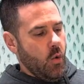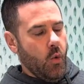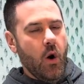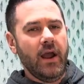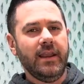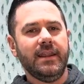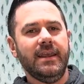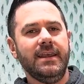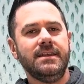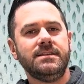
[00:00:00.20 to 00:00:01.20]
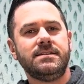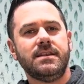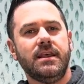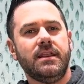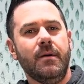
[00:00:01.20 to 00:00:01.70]
What
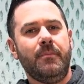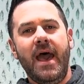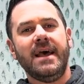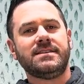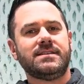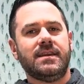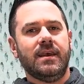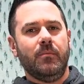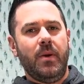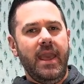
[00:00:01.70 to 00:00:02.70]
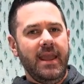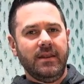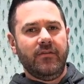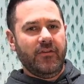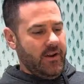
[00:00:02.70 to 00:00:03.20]
is the best paint
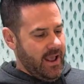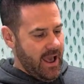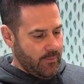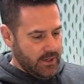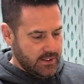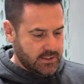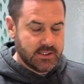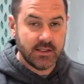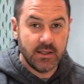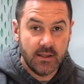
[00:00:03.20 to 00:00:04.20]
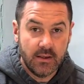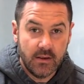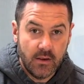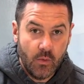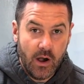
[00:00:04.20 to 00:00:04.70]
for cabinets?
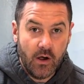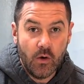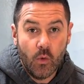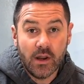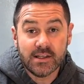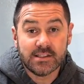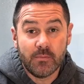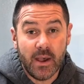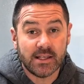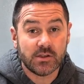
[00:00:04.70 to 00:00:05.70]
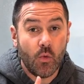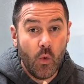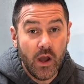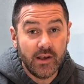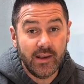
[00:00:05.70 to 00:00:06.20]
Well, what is the best
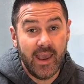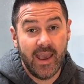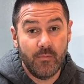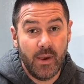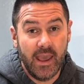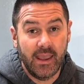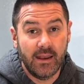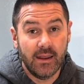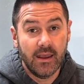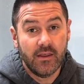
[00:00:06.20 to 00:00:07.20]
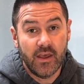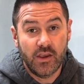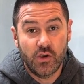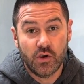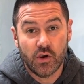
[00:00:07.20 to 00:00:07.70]
1K paint that
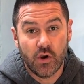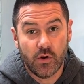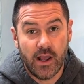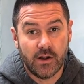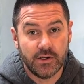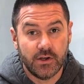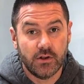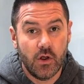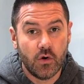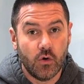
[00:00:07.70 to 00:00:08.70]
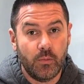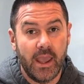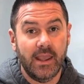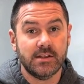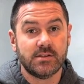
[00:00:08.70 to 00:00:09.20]
you can go down to your local
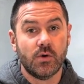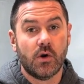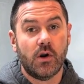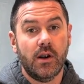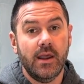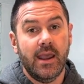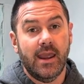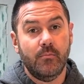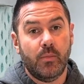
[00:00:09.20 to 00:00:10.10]
paint store and